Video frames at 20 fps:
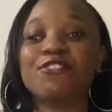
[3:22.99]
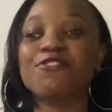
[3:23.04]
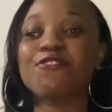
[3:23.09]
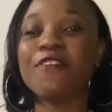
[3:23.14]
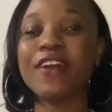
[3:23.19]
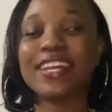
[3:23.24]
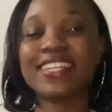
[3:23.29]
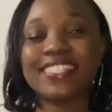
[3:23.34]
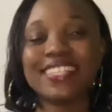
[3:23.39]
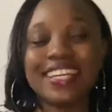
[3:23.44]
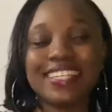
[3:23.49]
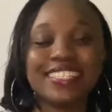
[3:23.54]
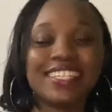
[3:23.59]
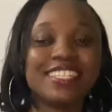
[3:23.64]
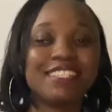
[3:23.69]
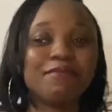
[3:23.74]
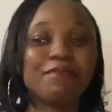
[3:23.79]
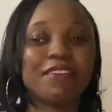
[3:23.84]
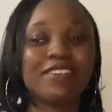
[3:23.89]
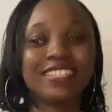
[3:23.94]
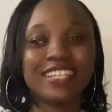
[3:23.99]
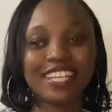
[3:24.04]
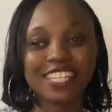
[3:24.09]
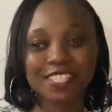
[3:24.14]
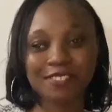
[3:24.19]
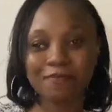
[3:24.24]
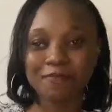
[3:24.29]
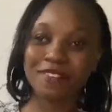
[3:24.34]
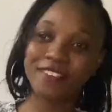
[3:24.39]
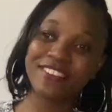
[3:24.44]
I really want to know what's up with
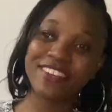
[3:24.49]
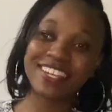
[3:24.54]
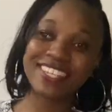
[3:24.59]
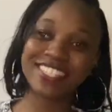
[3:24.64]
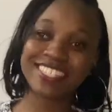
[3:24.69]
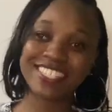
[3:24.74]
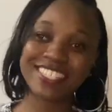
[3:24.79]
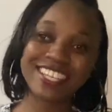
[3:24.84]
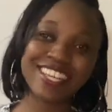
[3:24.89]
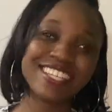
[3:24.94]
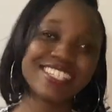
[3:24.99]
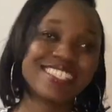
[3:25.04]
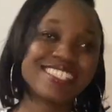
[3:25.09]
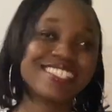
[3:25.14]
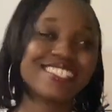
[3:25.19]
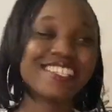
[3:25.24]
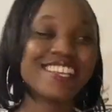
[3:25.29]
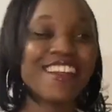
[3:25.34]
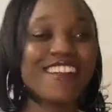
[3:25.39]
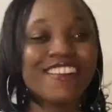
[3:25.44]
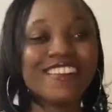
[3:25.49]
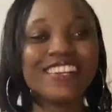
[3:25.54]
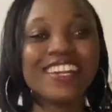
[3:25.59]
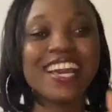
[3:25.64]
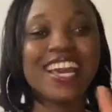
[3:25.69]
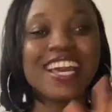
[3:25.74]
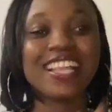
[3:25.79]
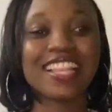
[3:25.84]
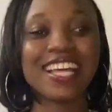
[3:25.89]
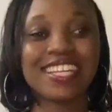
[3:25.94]
her, because that was actually the
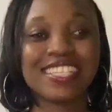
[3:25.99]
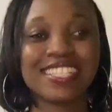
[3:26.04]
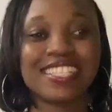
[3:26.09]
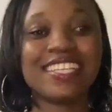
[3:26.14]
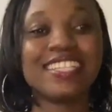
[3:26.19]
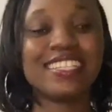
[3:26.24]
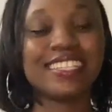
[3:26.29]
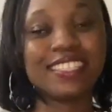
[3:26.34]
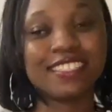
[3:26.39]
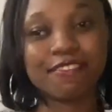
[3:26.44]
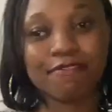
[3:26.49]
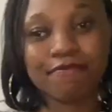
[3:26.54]
first time hearing about her.